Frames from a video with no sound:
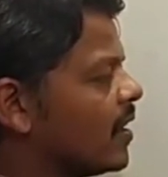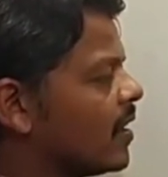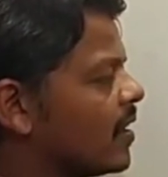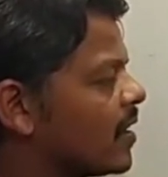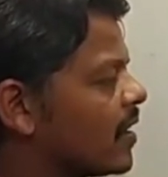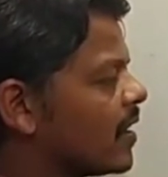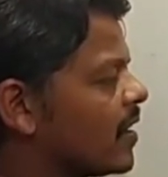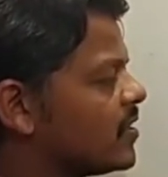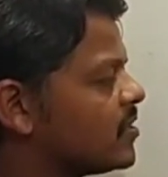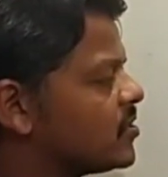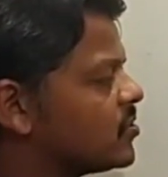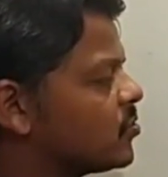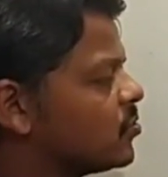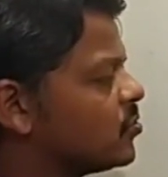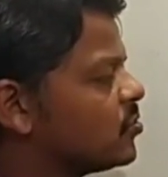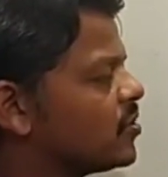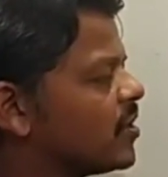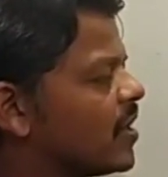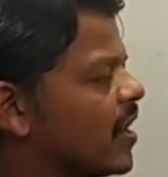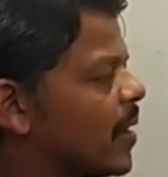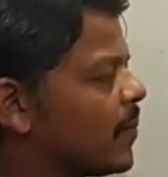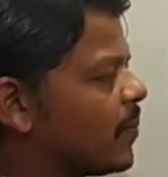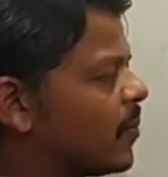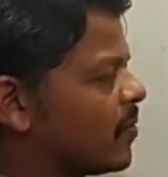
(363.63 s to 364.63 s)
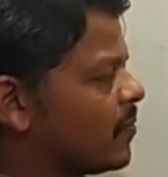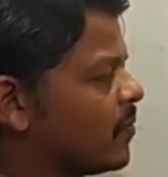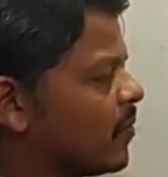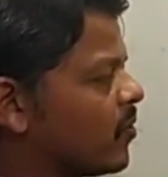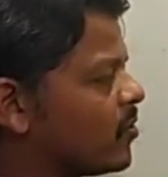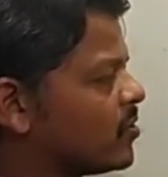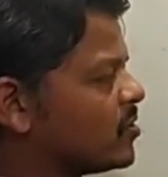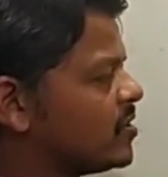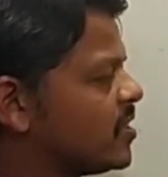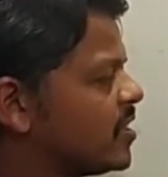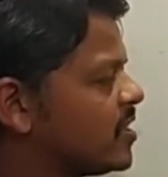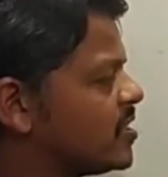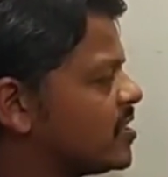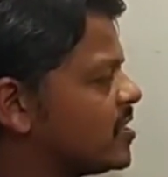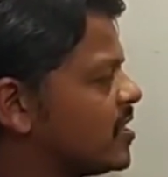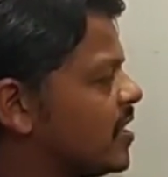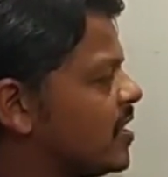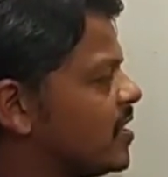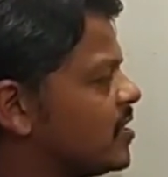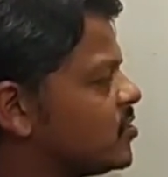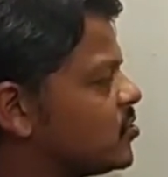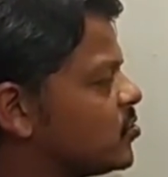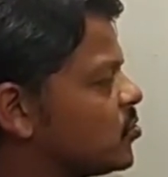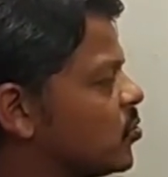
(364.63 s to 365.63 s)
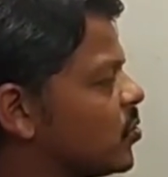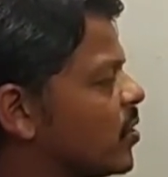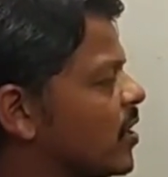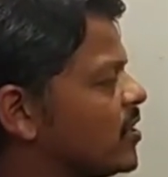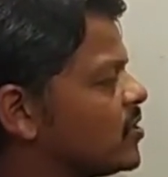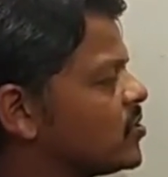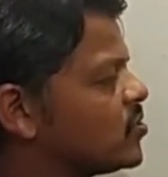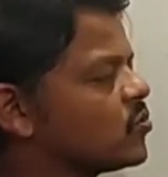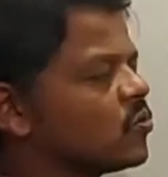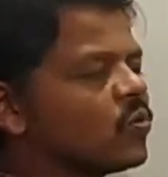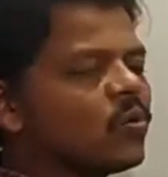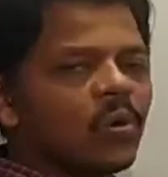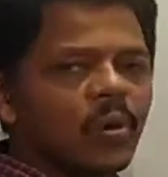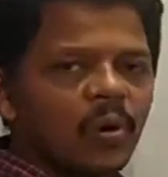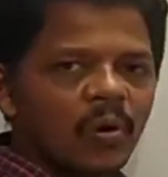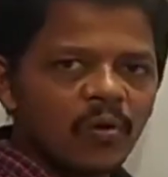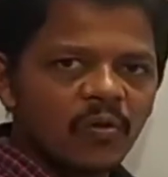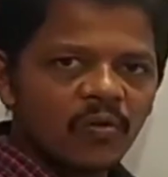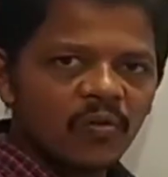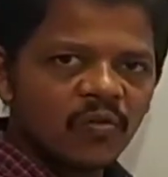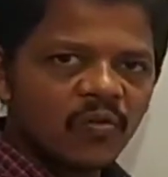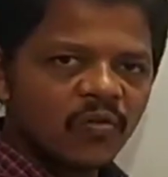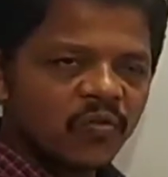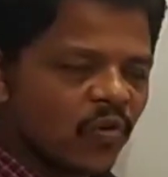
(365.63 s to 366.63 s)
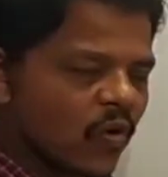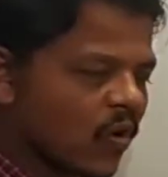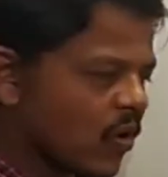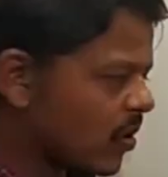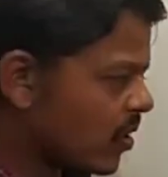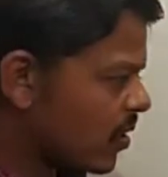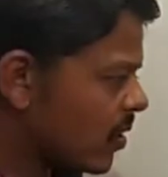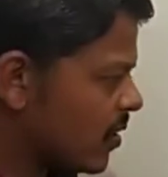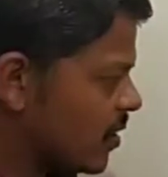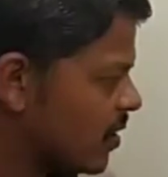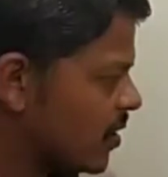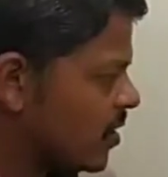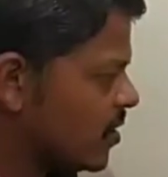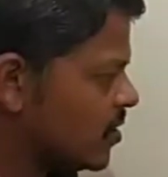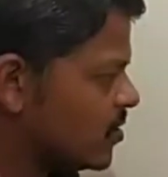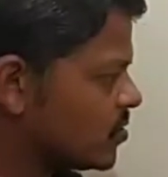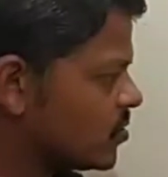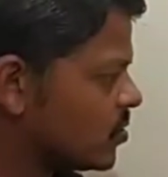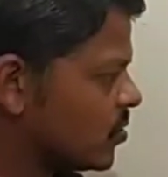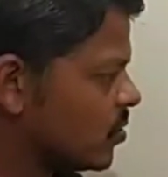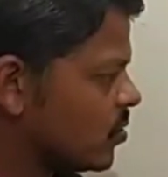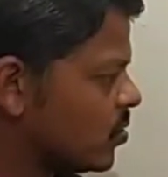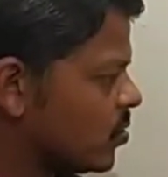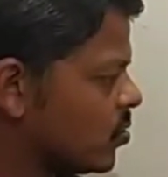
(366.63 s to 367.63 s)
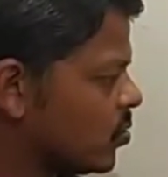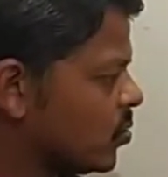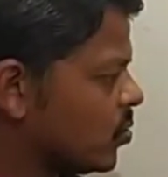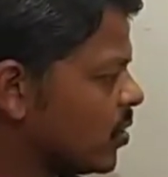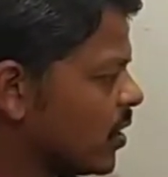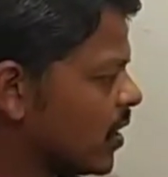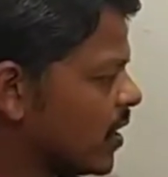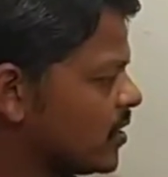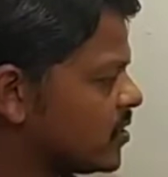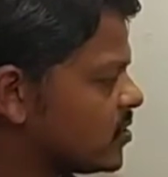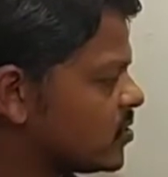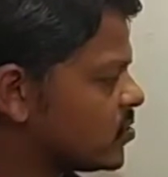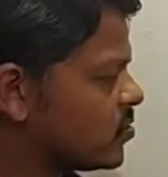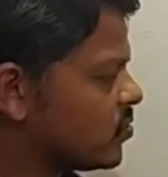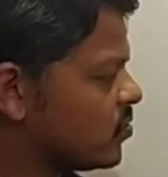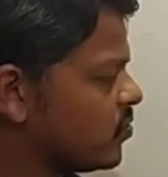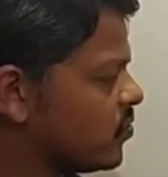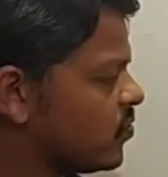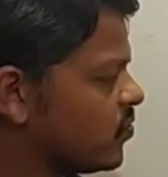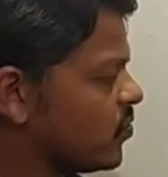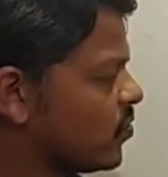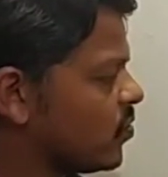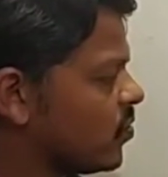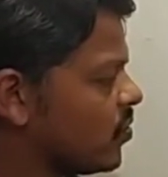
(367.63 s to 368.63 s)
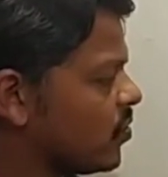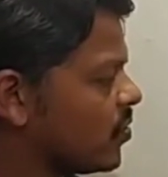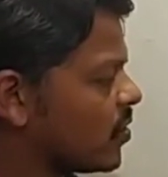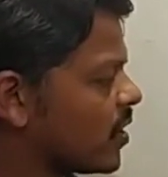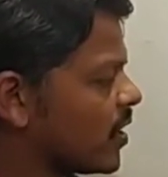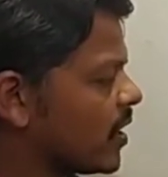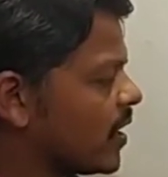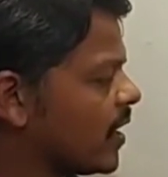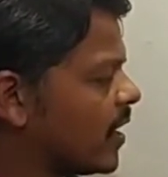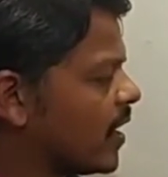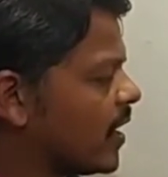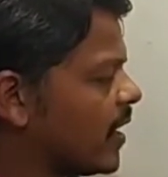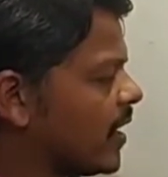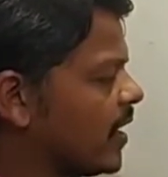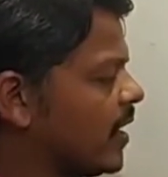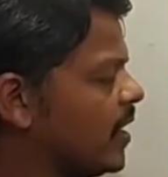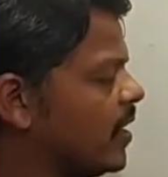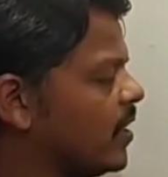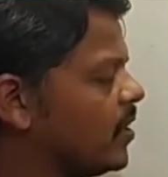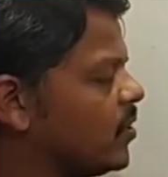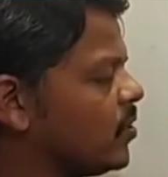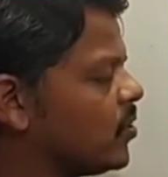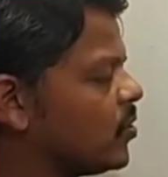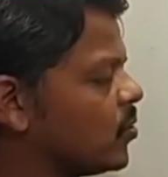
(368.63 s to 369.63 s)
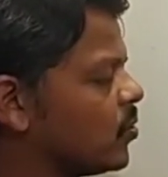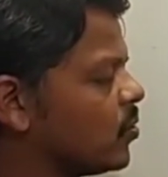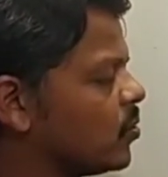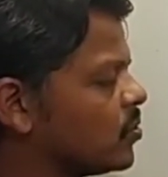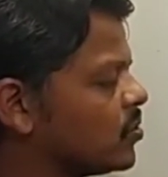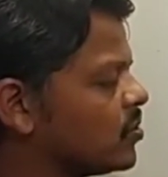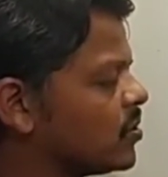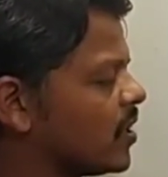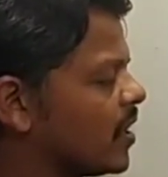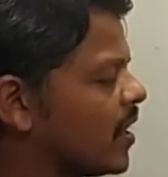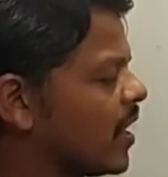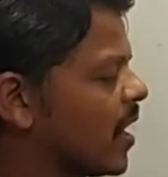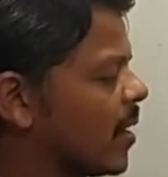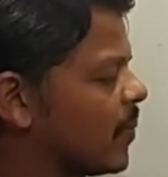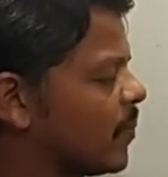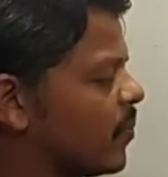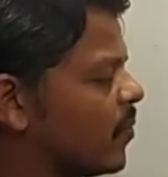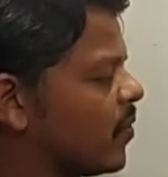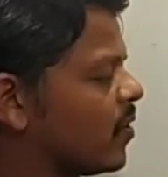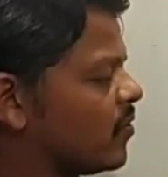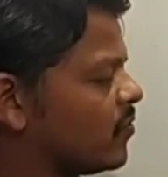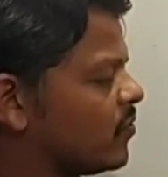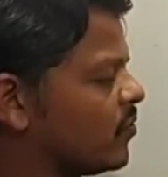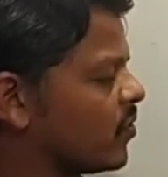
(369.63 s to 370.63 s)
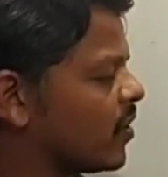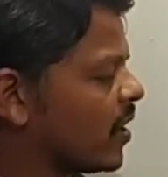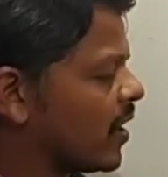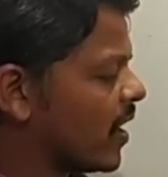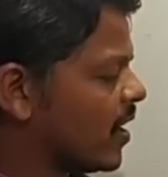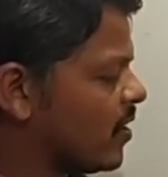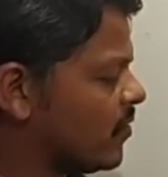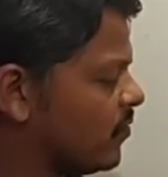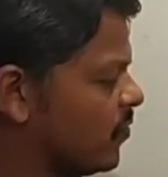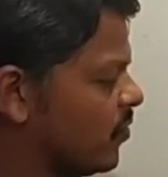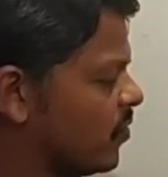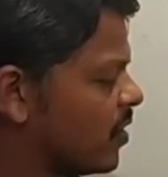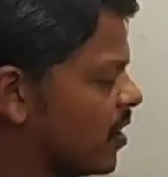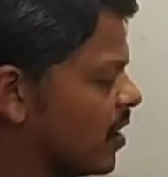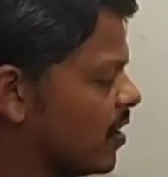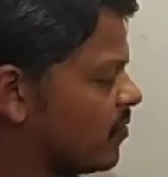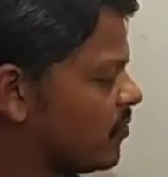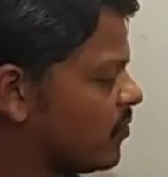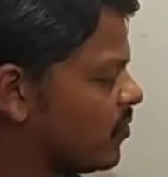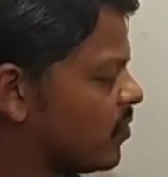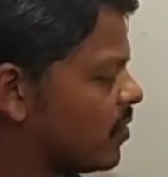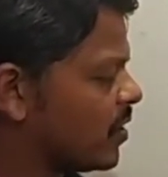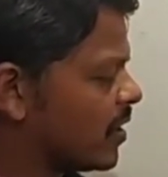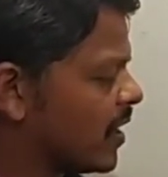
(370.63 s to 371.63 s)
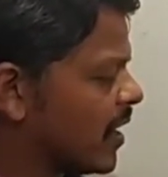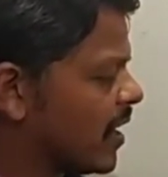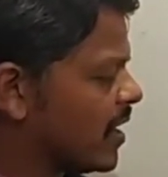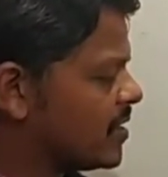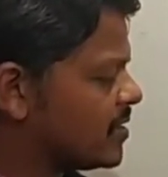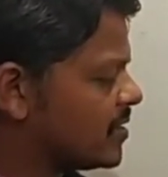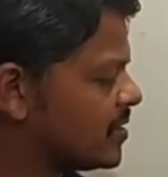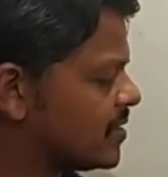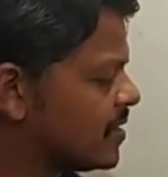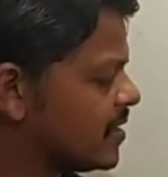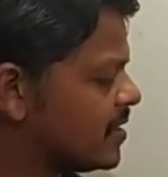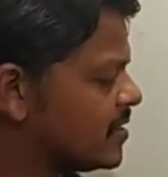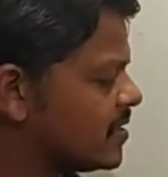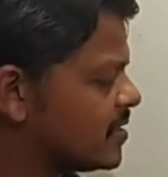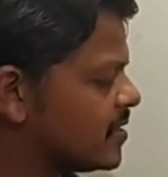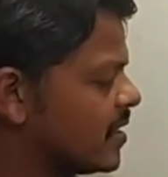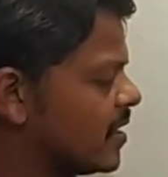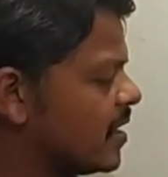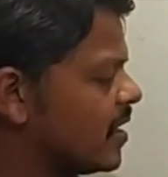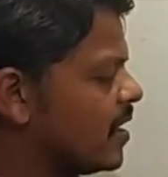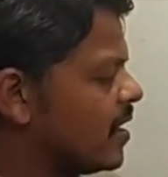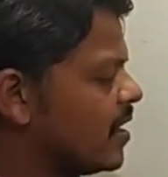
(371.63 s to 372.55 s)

raised to 3 upon, because 16 is 2 raised to 4. So 2 raised to 4 into 3 upon 4. Again 4 and 4 cancels.